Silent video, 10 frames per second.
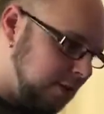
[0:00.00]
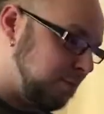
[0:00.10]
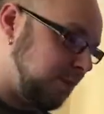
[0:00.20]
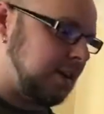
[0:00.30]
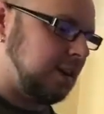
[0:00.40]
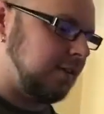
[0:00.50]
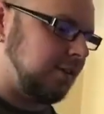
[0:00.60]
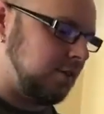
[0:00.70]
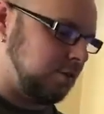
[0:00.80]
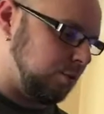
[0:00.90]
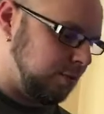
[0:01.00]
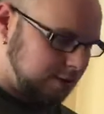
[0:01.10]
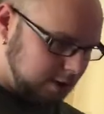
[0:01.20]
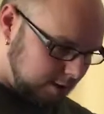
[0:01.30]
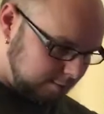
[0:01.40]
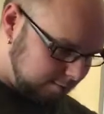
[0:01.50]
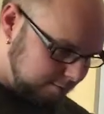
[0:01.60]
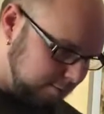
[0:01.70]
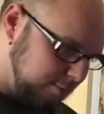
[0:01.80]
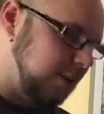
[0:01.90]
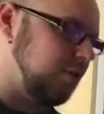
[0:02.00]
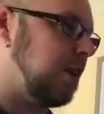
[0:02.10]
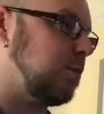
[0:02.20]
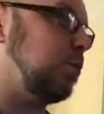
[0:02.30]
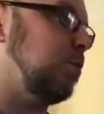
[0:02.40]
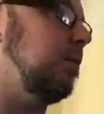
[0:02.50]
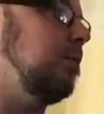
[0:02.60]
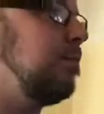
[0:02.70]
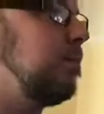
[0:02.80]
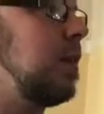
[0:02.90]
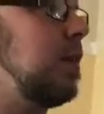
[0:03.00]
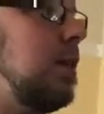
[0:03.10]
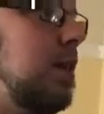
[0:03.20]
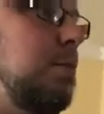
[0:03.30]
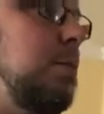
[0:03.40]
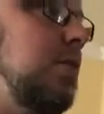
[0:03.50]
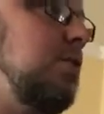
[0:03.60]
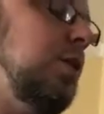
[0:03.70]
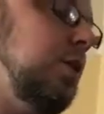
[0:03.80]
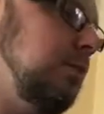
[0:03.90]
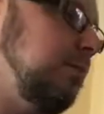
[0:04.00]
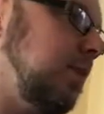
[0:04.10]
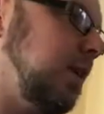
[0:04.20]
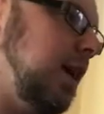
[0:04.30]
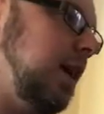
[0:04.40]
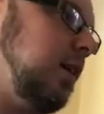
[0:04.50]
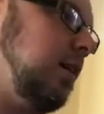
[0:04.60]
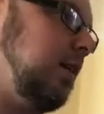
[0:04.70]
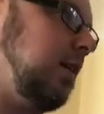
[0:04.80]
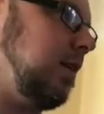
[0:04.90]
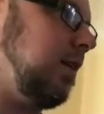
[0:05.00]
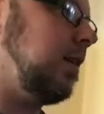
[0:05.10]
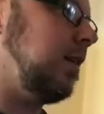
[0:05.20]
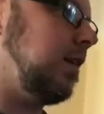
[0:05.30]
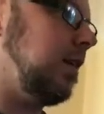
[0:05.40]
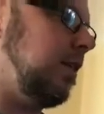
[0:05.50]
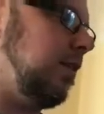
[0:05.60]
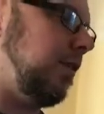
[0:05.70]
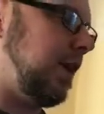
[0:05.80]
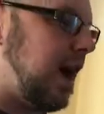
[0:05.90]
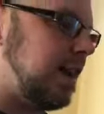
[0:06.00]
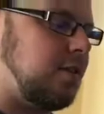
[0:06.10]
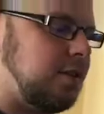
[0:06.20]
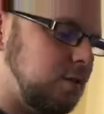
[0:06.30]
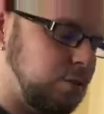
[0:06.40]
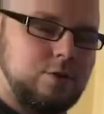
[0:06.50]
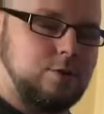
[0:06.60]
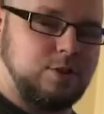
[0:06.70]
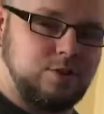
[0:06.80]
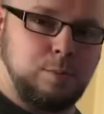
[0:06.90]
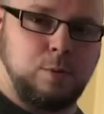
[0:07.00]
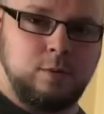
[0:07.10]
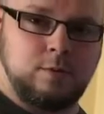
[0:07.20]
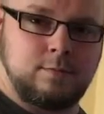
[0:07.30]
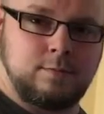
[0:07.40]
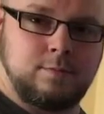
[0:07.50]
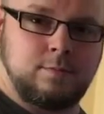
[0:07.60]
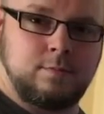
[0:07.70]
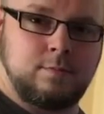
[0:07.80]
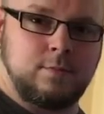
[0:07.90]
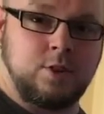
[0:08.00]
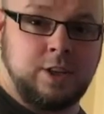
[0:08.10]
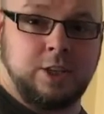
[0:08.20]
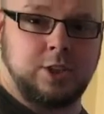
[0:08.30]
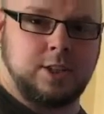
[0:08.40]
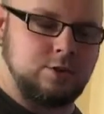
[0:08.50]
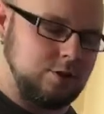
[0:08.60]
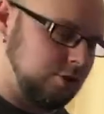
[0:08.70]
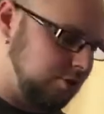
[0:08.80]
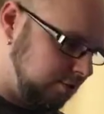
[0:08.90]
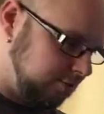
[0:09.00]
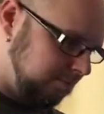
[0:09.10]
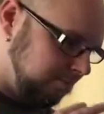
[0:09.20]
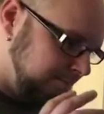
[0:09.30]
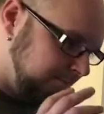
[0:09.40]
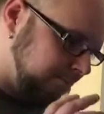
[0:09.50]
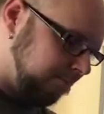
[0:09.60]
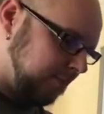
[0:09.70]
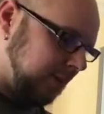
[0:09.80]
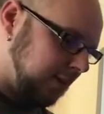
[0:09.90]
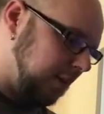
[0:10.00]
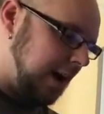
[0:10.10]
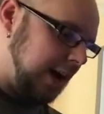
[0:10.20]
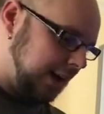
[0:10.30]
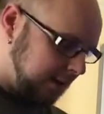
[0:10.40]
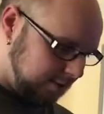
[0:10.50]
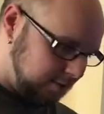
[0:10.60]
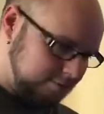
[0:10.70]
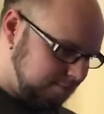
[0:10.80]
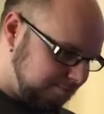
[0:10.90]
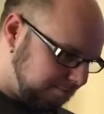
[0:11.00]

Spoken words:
this particular setup, we've got basically Xbox One, PS4, and the idea is I wanted something simple, essentially, to just like and